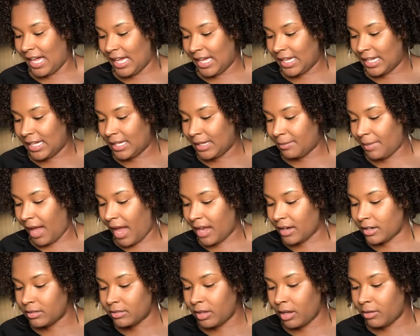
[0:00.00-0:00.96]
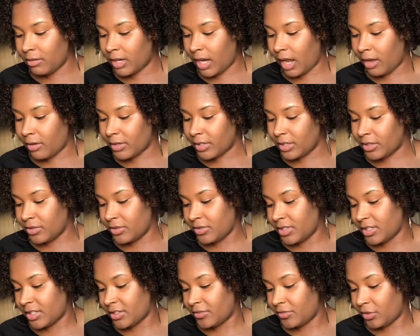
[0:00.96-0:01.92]
I don't know what I would use
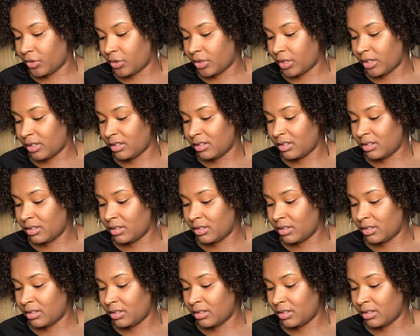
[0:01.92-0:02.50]
this for.